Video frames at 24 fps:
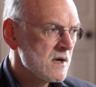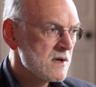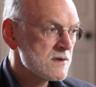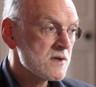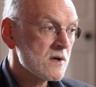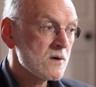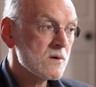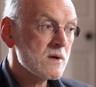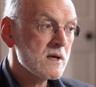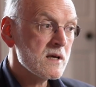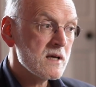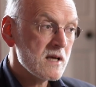
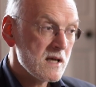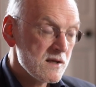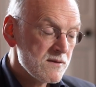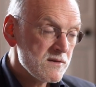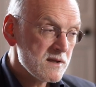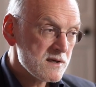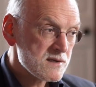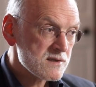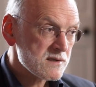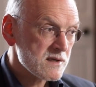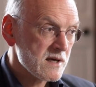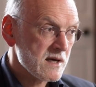So in
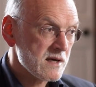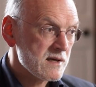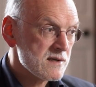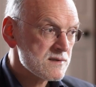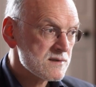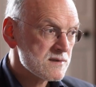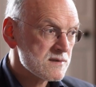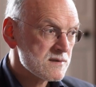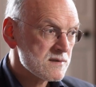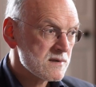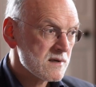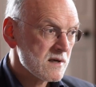this
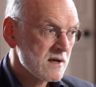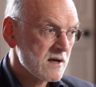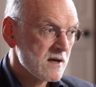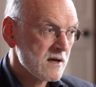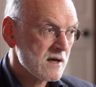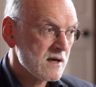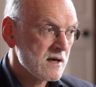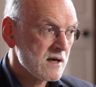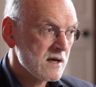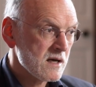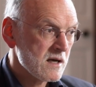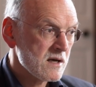case,
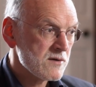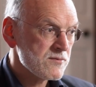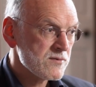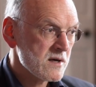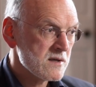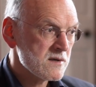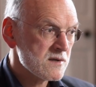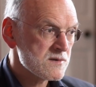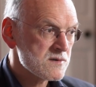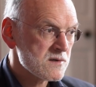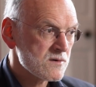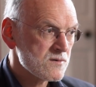uh, I
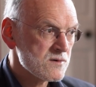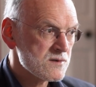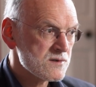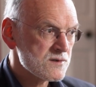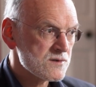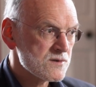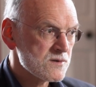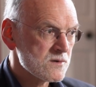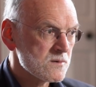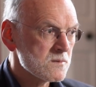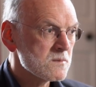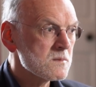find as a
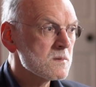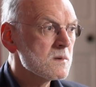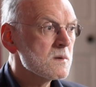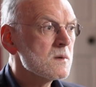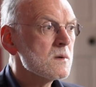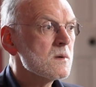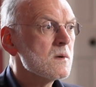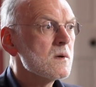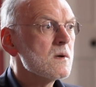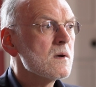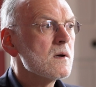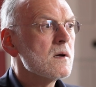Christian
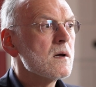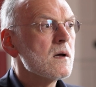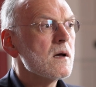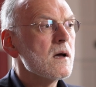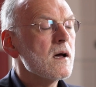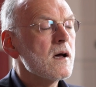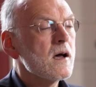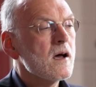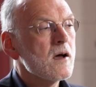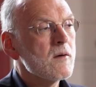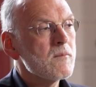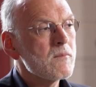
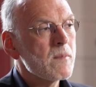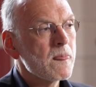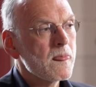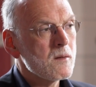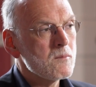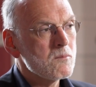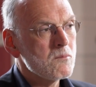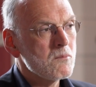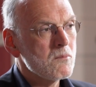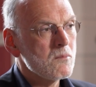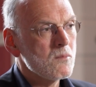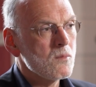
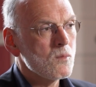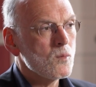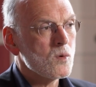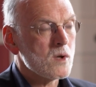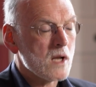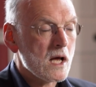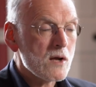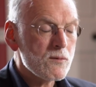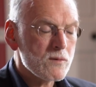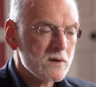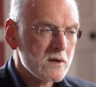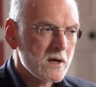um, what
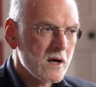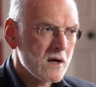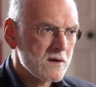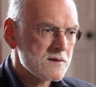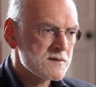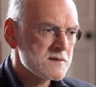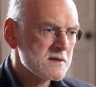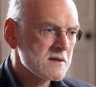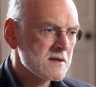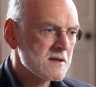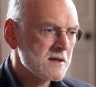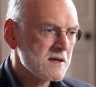I regard
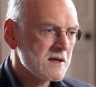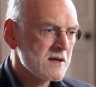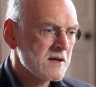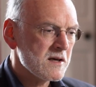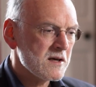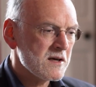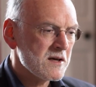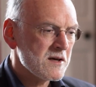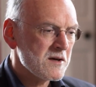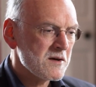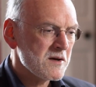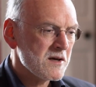as a,
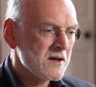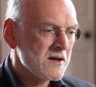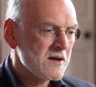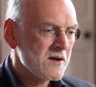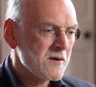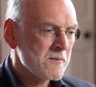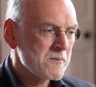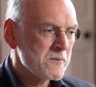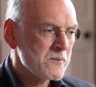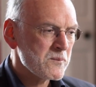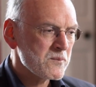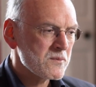a,
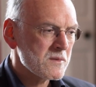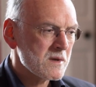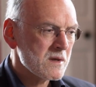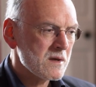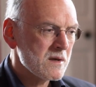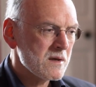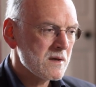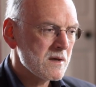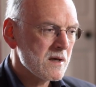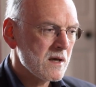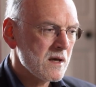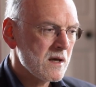um,
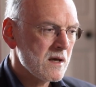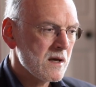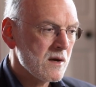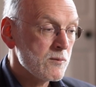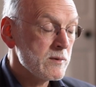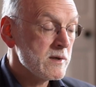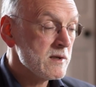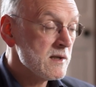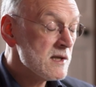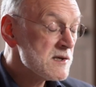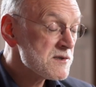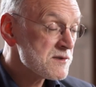a,
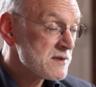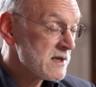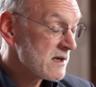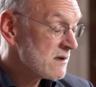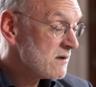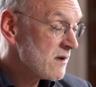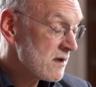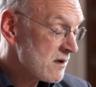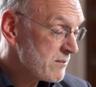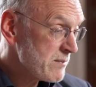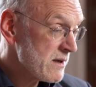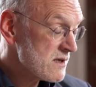realistic,
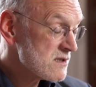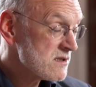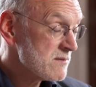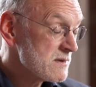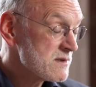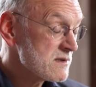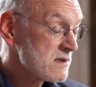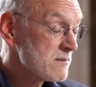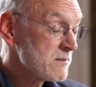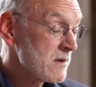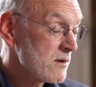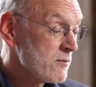not a
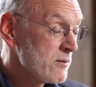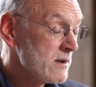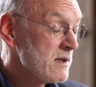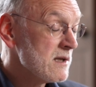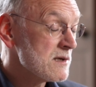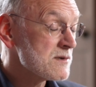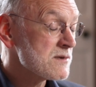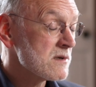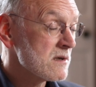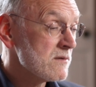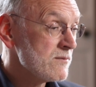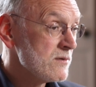pessimistic, but a
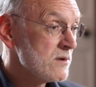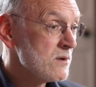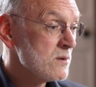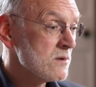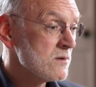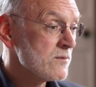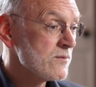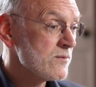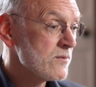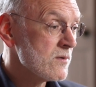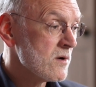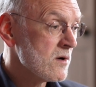realistic view
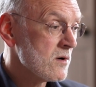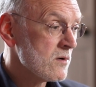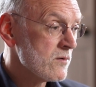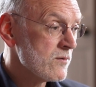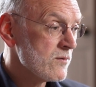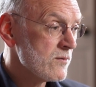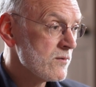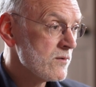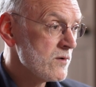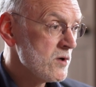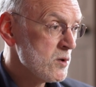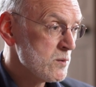of, of
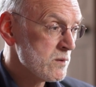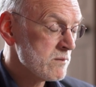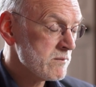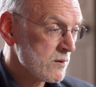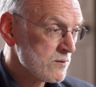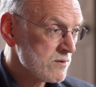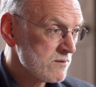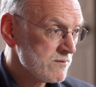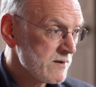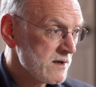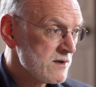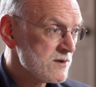human
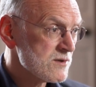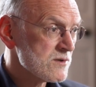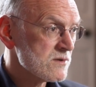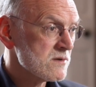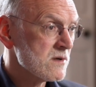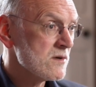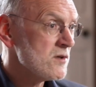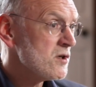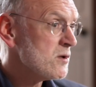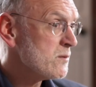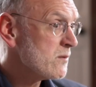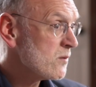motivation
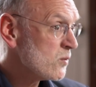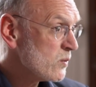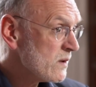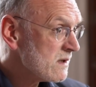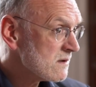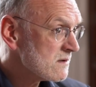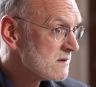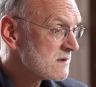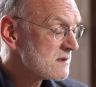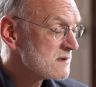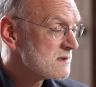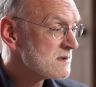and human
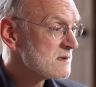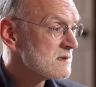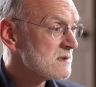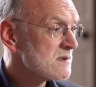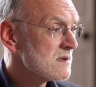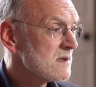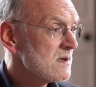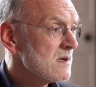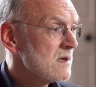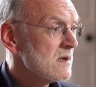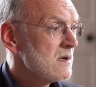weakness